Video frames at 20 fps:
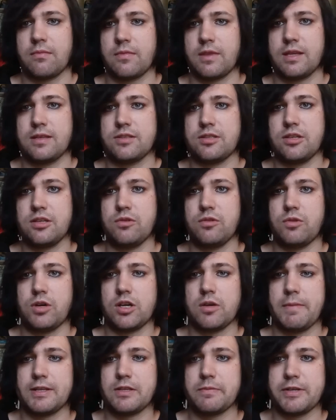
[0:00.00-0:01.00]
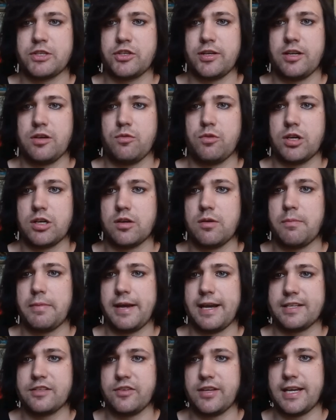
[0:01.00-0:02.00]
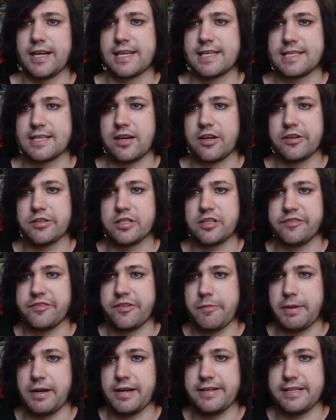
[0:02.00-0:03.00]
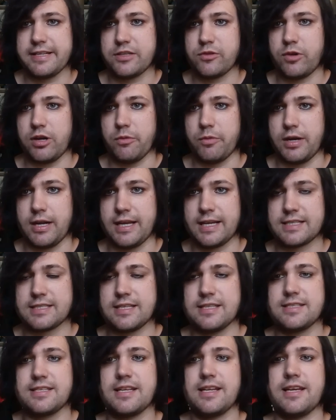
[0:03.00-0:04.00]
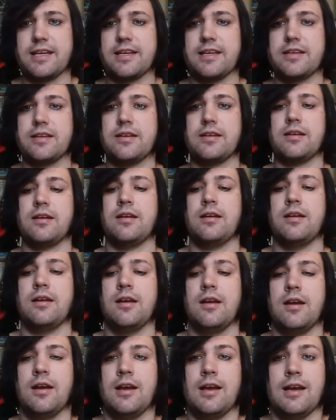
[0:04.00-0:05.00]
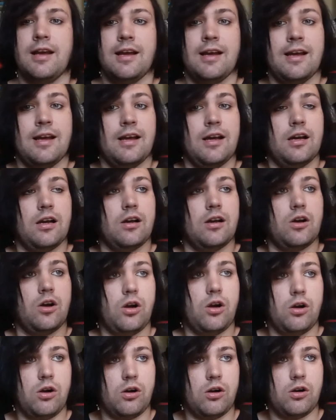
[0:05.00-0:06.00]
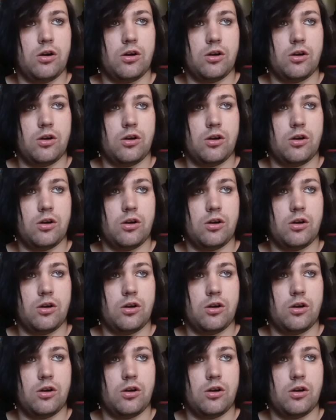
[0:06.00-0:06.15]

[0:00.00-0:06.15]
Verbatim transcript: So, welcome back to my channel, welcome back to X-Scars of Humanity 21X, and today, oh,